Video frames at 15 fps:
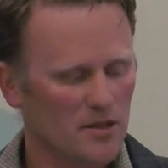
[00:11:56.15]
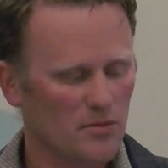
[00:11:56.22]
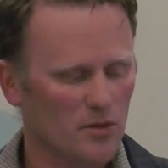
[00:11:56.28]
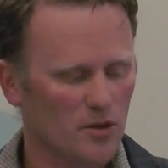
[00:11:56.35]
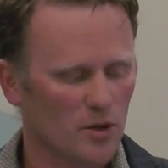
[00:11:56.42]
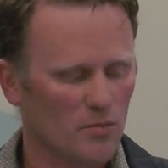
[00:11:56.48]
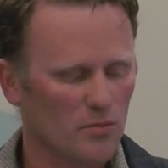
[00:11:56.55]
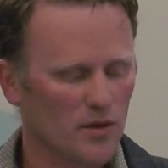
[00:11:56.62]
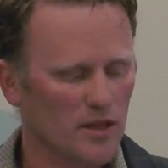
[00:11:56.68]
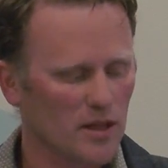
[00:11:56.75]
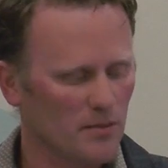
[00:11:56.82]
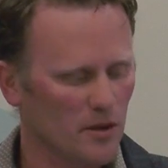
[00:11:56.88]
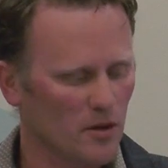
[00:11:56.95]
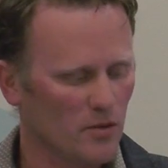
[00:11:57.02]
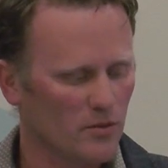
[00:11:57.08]
so we've got to bring
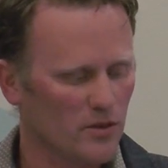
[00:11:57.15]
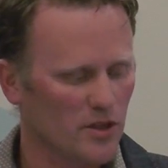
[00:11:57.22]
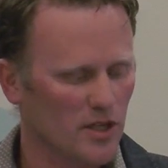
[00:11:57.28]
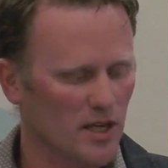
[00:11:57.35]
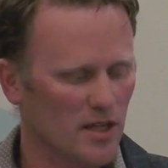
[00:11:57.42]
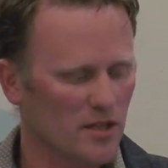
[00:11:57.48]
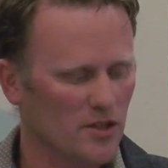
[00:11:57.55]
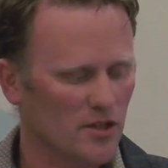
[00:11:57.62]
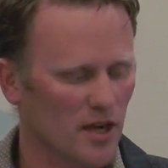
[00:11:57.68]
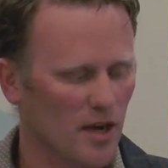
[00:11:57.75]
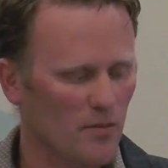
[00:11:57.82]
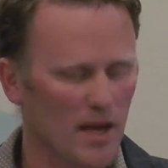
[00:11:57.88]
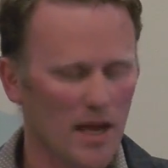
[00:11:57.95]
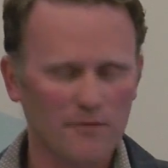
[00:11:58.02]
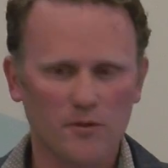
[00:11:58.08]
them along with the challenge,
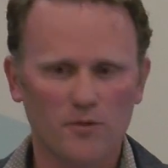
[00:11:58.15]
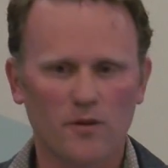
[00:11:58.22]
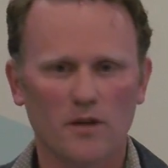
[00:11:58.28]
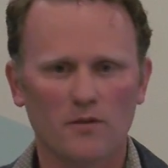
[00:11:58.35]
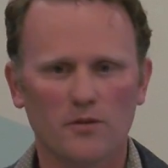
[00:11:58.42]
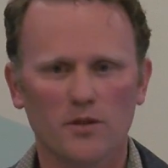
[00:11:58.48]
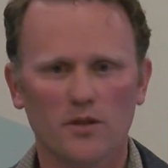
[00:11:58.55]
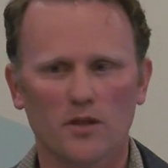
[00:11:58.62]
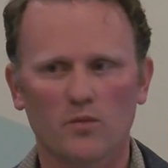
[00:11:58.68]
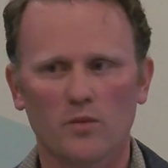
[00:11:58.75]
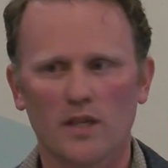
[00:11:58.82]
and we have to front foot it.